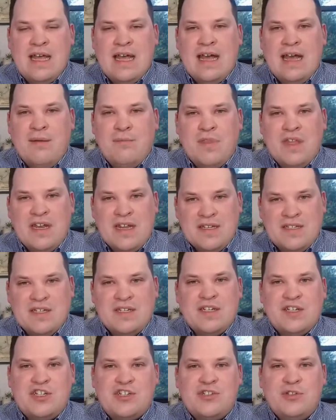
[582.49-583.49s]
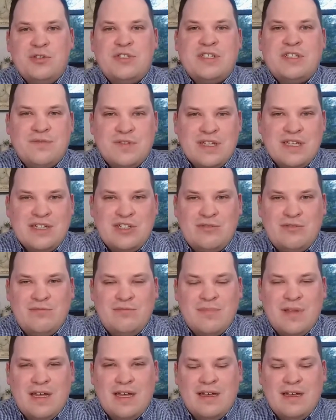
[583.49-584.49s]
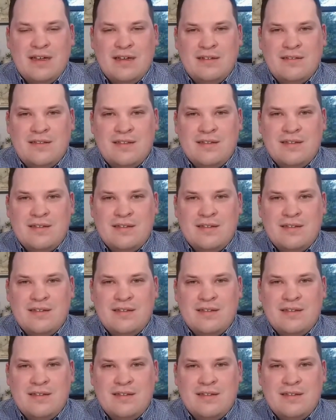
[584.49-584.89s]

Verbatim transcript: um, that isn't exclusively t- uh,